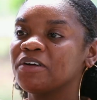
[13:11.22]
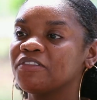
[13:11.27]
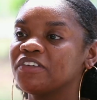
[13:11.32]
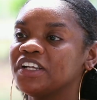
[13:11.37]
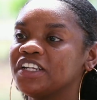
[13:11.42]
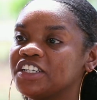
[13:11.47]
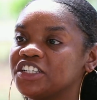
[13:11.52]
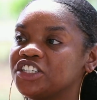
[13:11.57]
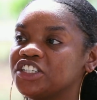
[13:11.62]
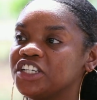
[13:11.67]
it
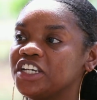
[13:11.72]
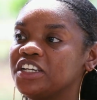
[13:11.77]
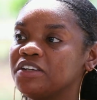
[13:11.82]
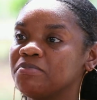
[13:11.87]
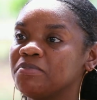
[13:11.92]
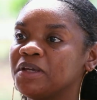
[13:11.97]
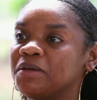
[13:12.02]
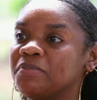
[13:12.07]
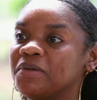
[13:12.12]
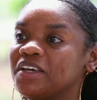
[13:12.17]
really
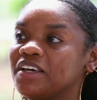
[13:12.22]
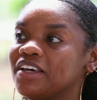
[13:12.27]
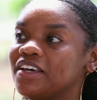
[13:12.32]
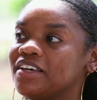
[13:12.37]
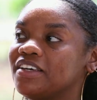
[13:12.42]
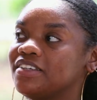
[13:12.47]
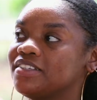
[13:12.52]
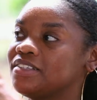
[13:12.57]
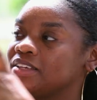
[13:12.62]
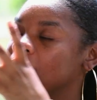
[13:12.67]
shouldn't be,
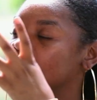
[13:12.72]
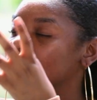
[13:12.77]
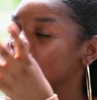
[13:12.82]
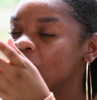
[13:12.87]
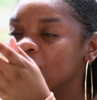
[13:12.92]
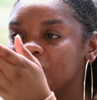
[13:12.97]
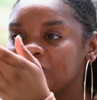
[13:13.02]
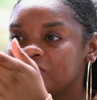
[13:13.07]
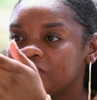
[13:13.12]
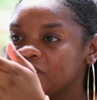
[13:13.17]
because
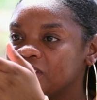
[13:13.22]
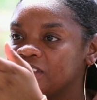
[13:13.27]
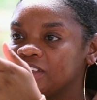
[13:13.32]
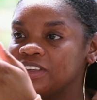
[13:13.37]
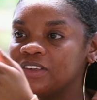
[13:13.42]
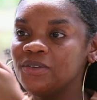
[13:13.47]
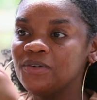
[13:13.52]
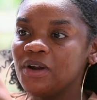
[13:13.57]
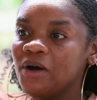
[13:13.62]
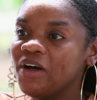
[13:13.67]

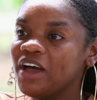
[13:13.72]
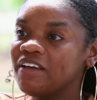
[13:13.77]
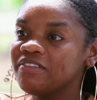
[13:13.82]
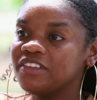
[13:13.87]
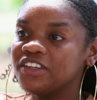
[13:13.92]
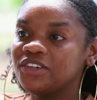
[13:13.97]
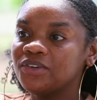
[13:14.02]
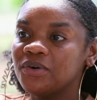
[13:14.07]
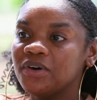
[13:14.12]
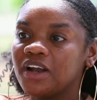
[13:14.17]
you don't have
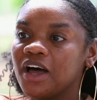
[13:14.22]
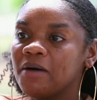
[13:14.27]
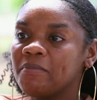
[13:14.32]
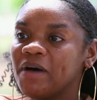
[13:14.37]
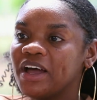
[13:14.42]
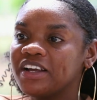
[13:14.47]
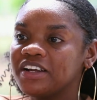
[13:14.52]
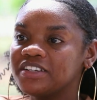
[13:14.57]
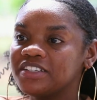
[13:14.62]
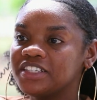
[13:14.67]
to do it all
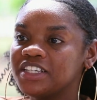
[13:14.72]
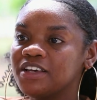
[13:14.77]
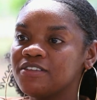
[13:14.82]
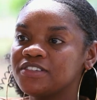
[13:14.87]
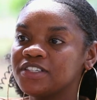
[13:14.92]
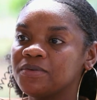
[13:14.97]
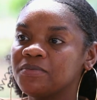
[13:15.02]
by yourself.